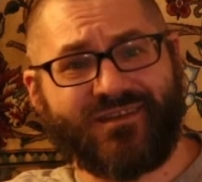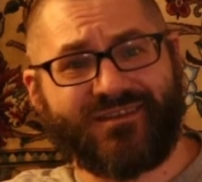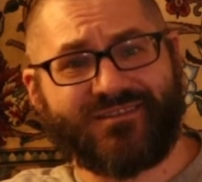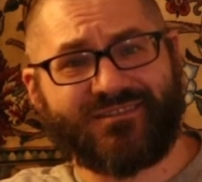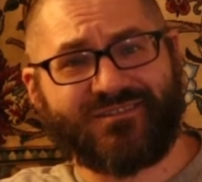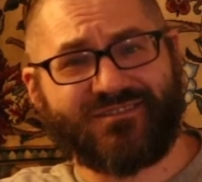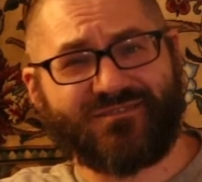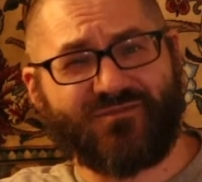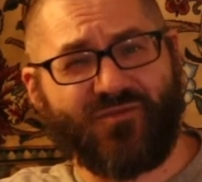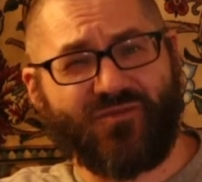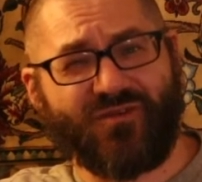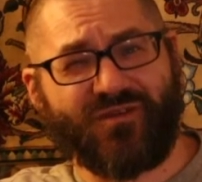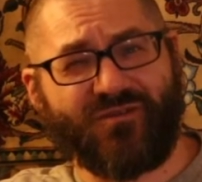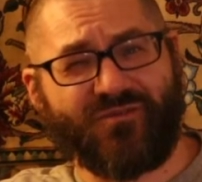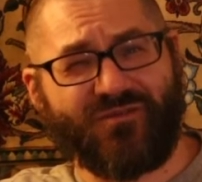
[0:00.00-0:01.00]

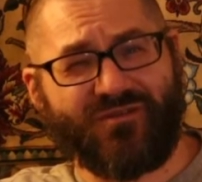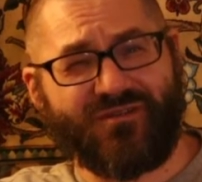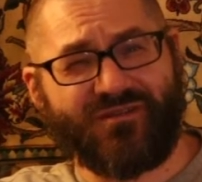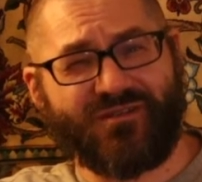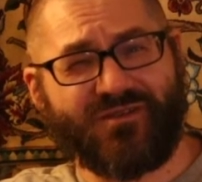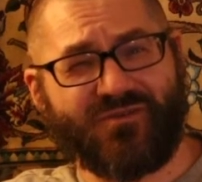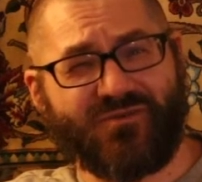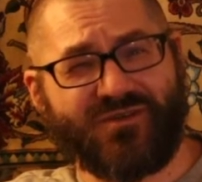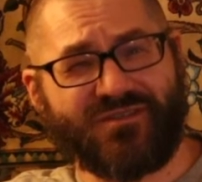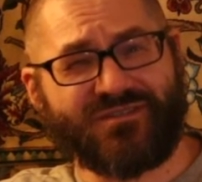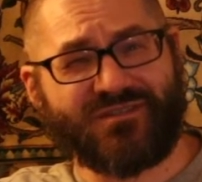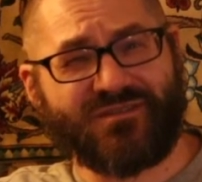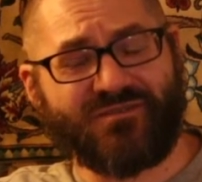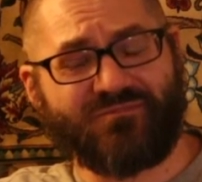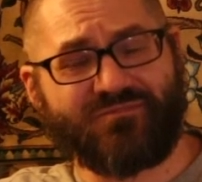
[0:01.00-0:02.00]
Story really
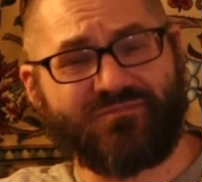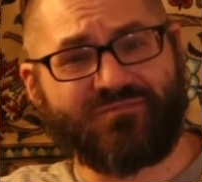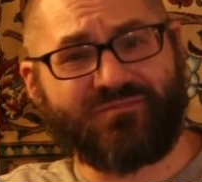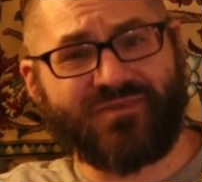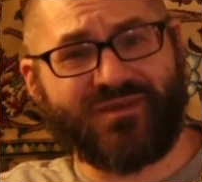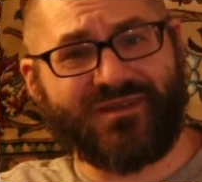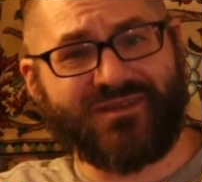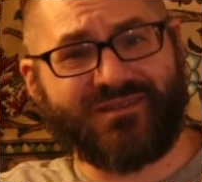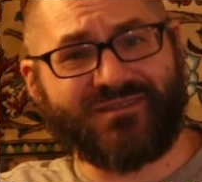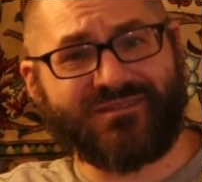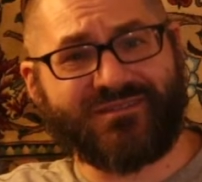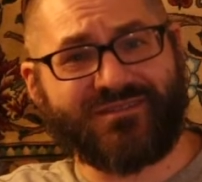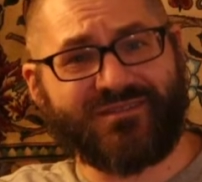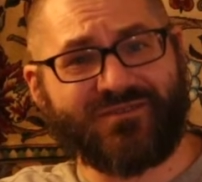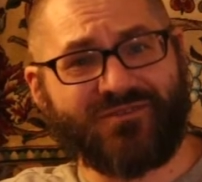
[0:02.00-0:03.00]
wasn't a big
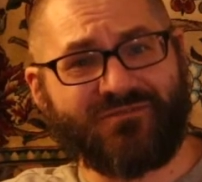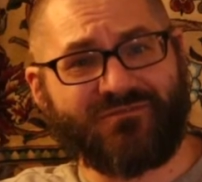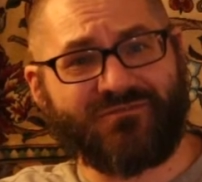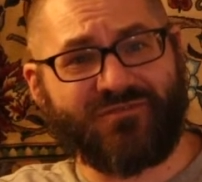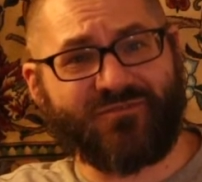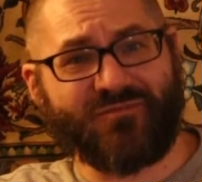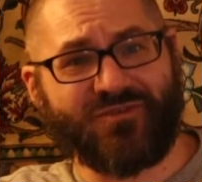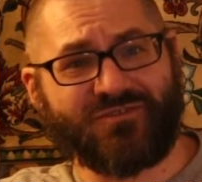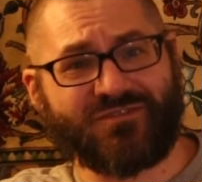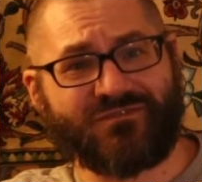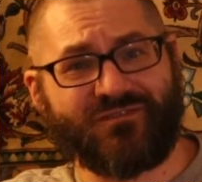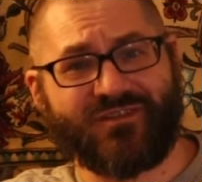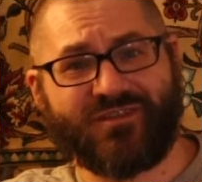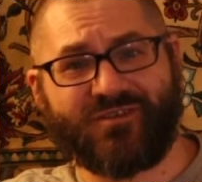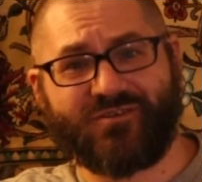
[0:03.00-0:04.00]
deal for most
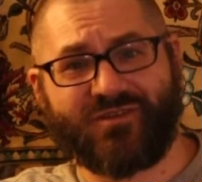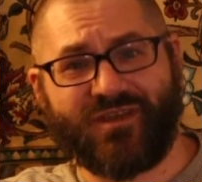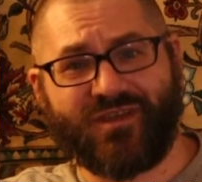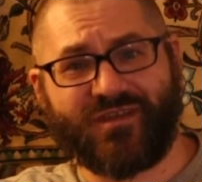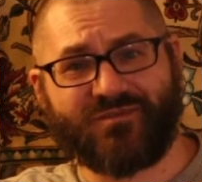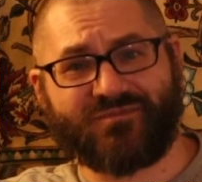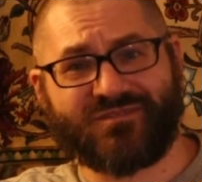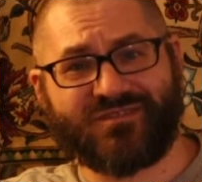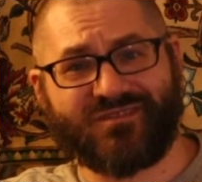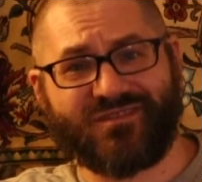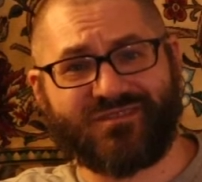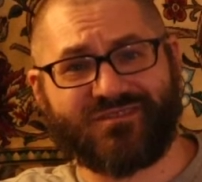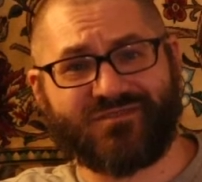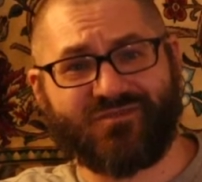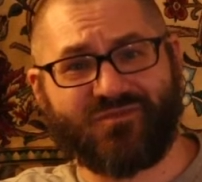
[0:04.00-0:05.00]
video games
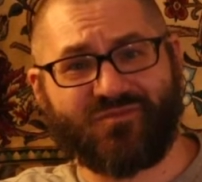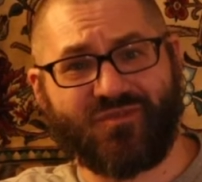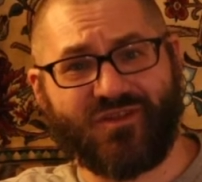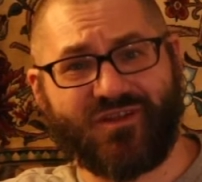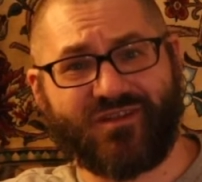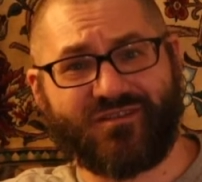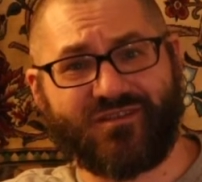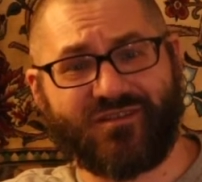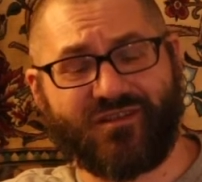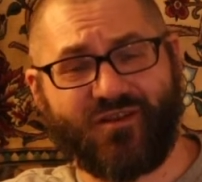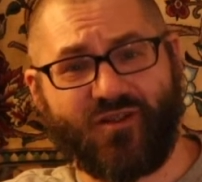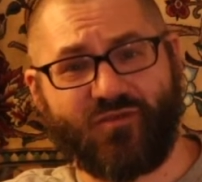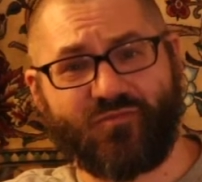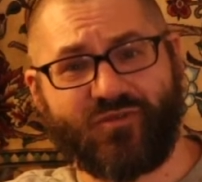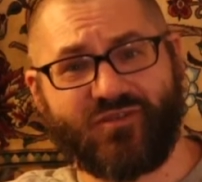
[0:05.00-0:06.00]
unless you were playing like an
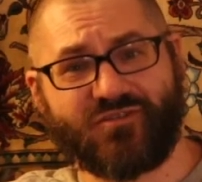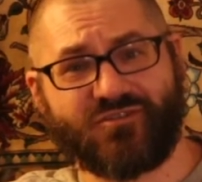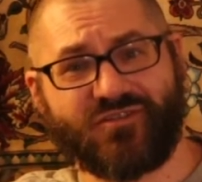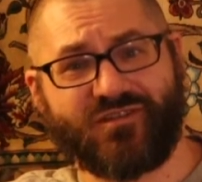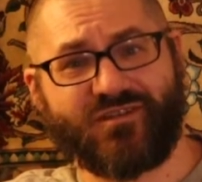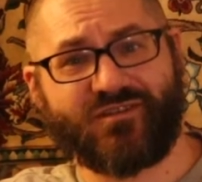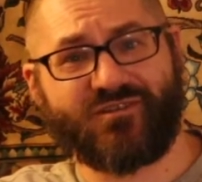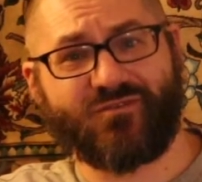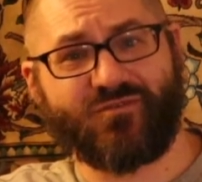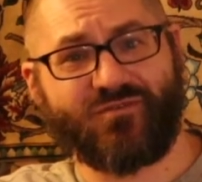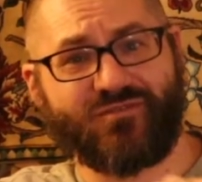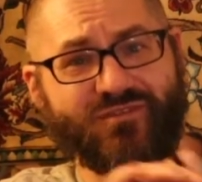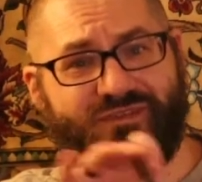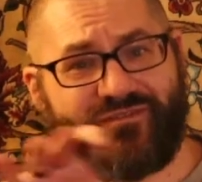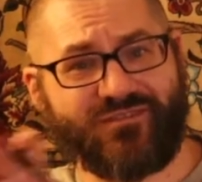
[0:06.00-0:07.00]
RPG
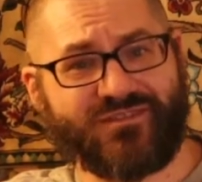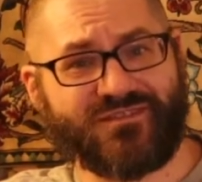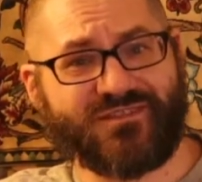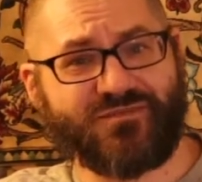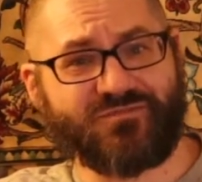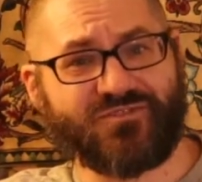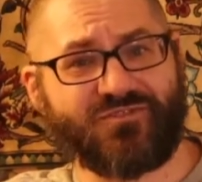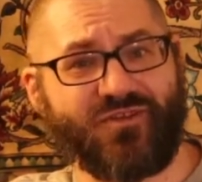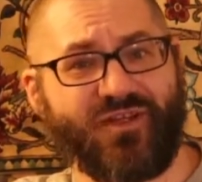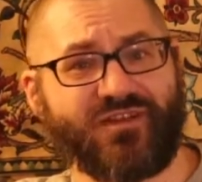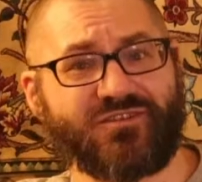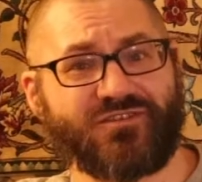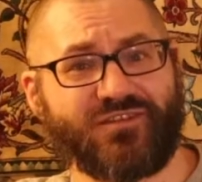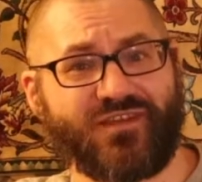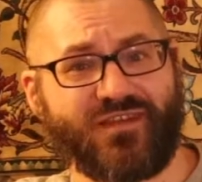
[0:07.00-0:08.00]
or even some
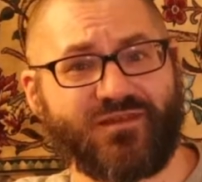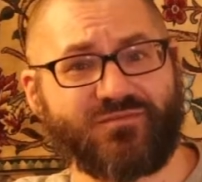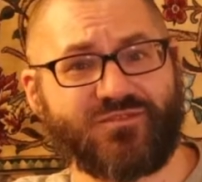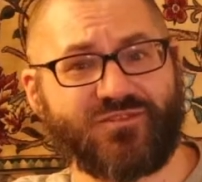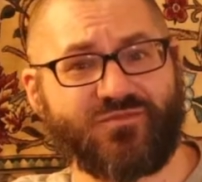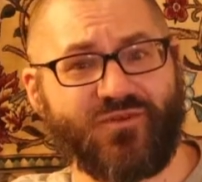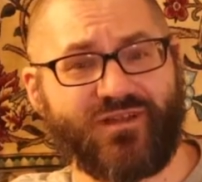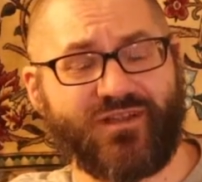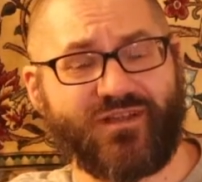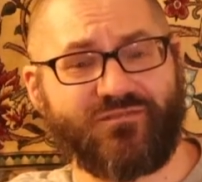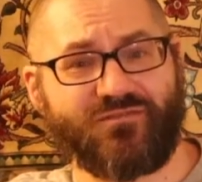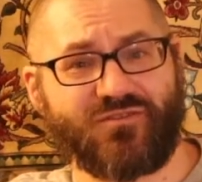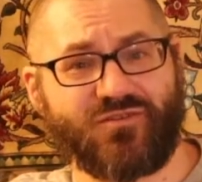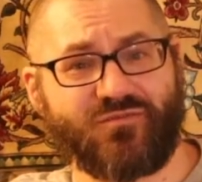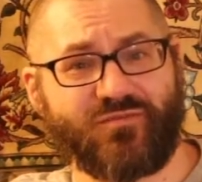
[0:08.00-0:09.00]
strategy games you wanted to
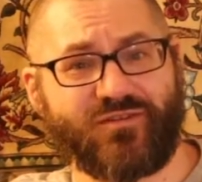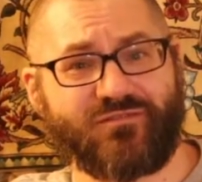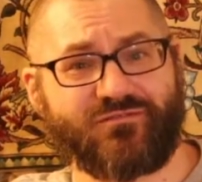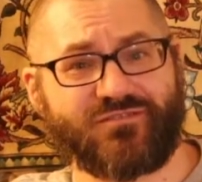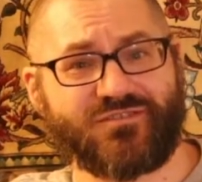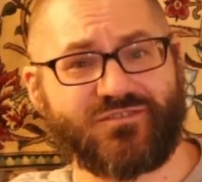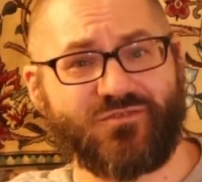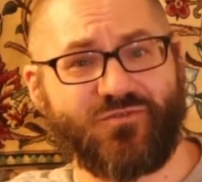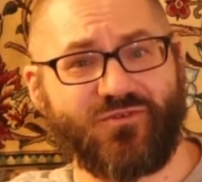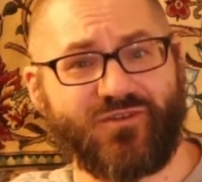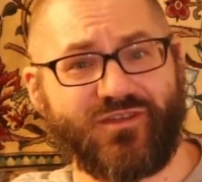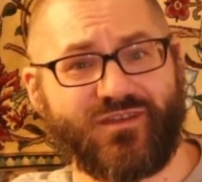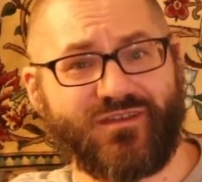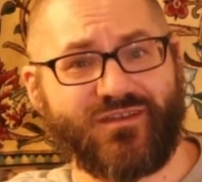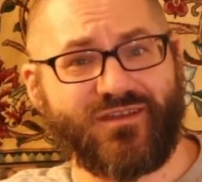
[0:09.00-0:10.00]
have a little bit of a
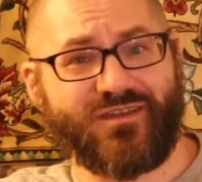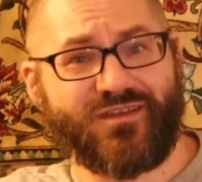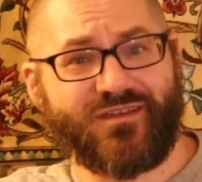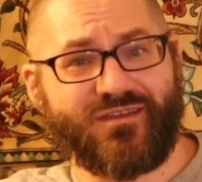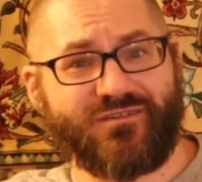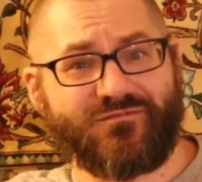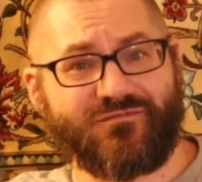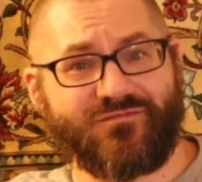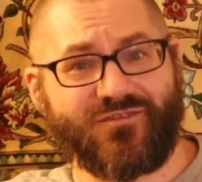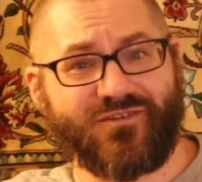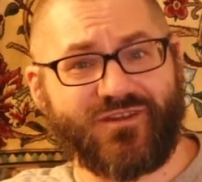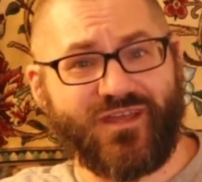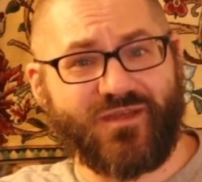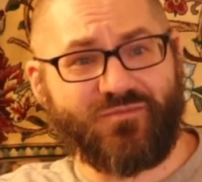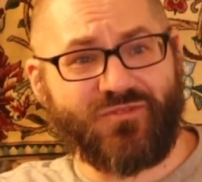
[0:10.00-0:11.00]
story for
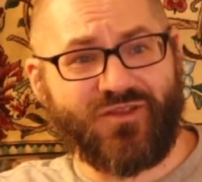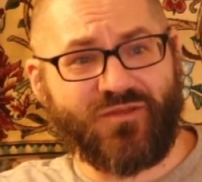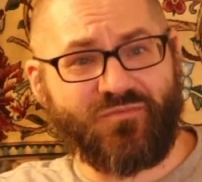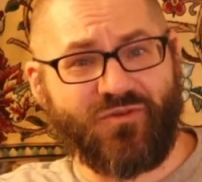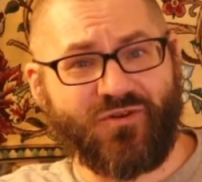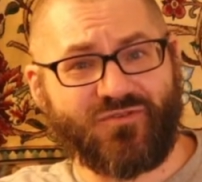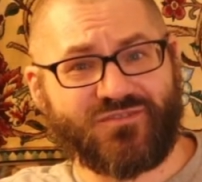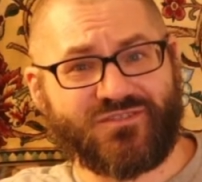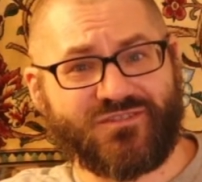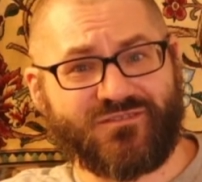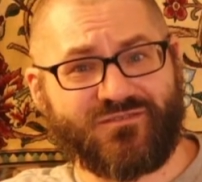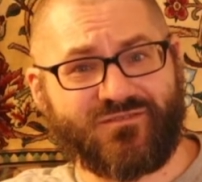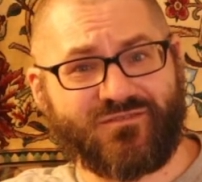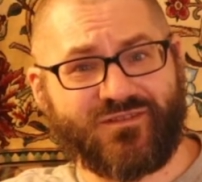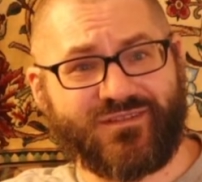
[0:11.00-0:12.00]
a game like
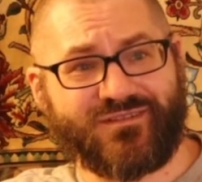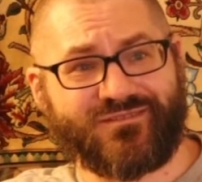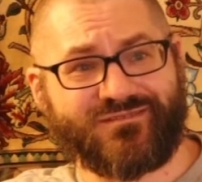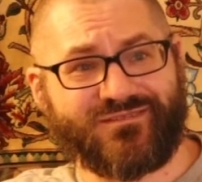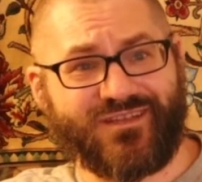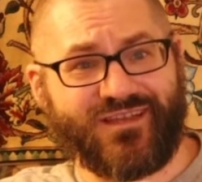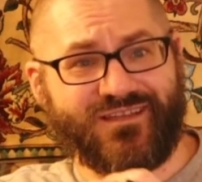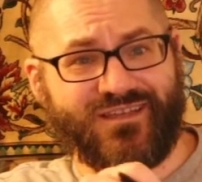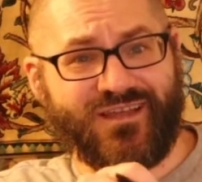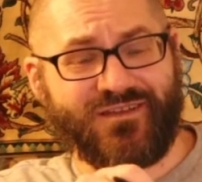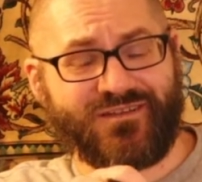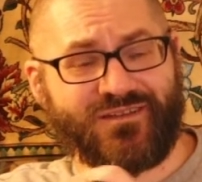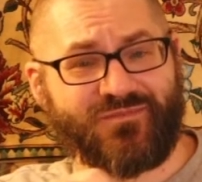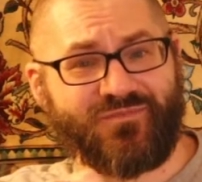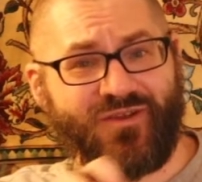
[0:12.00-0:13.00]
Postal, and I,
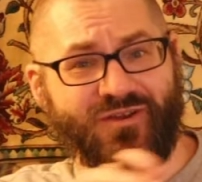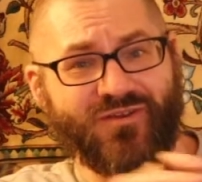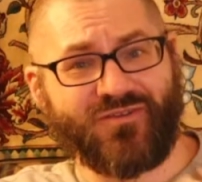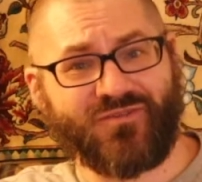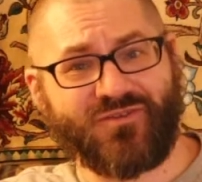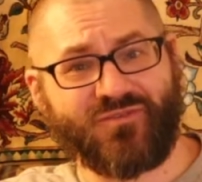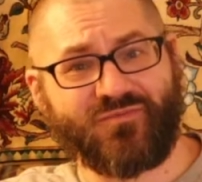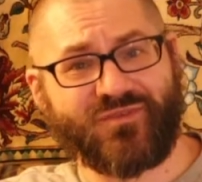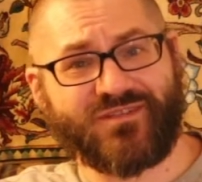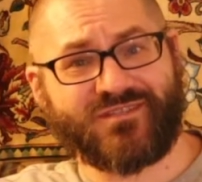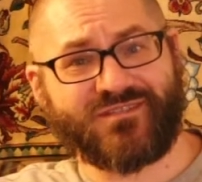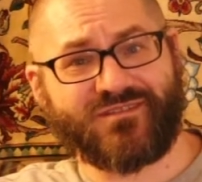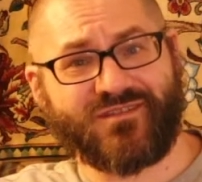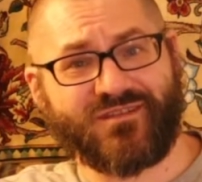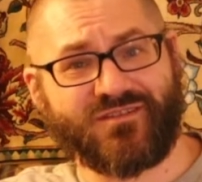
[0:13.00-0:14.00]
would compare it a little bit
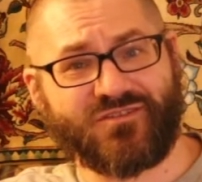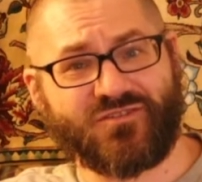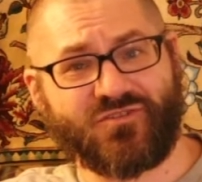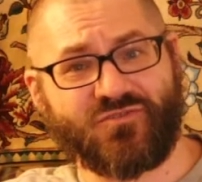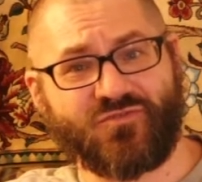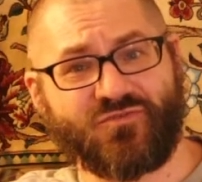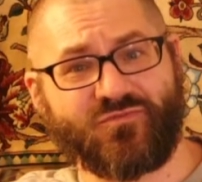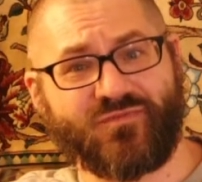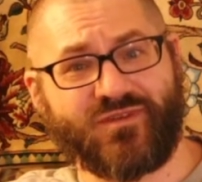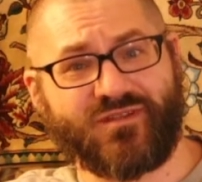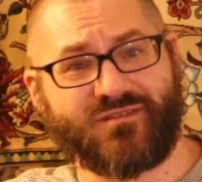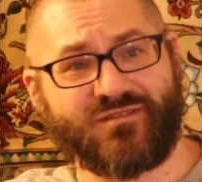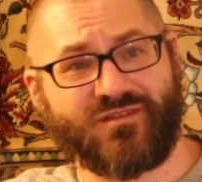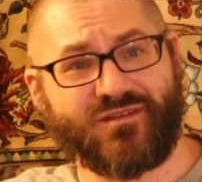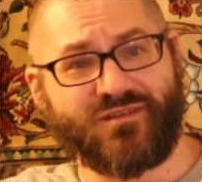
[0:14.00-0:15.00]
to like Doom
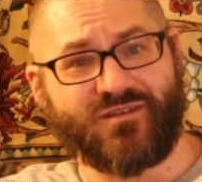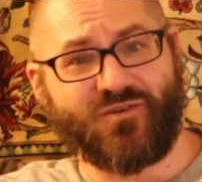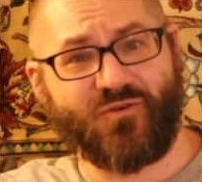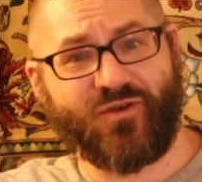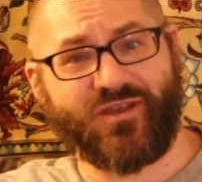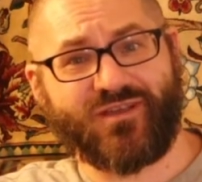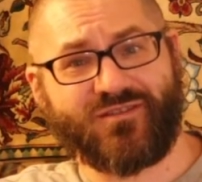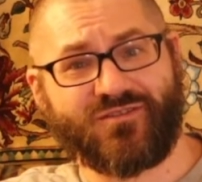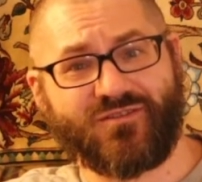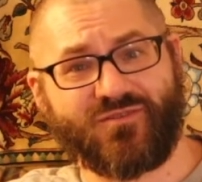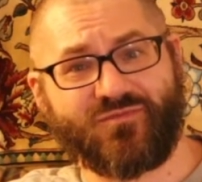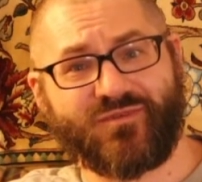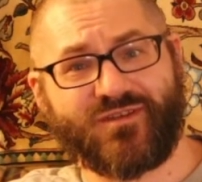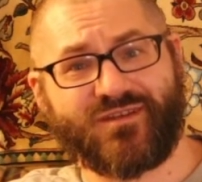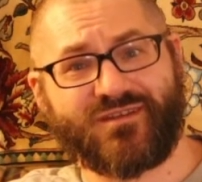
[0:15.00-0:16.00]
and uh, Quake a
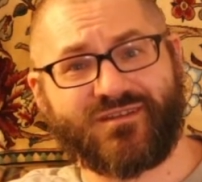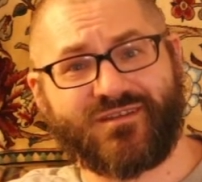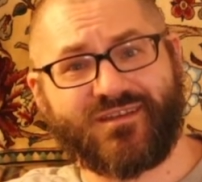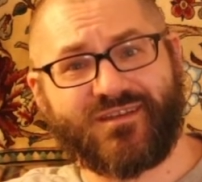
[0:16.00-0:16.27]
little bit.